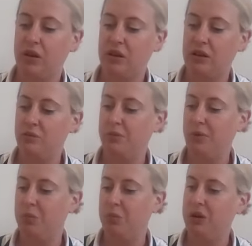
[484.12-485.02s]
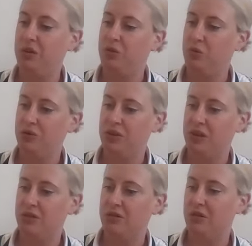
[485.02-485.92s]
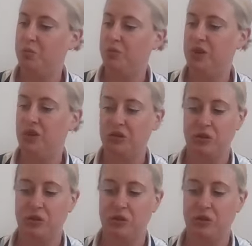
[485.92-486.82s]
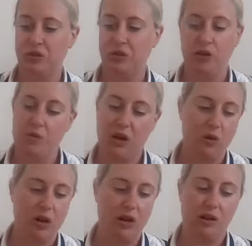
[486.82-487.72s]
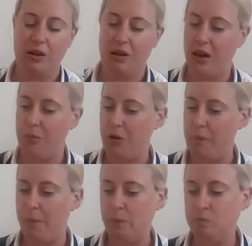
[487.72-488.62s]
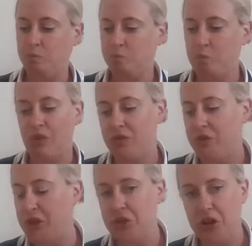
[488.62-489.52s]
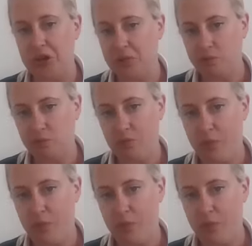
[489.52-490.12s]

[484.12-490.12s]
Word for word: I guess maybe you'd want it a touch softer. Um, I quite like it like that, but I'd say nine.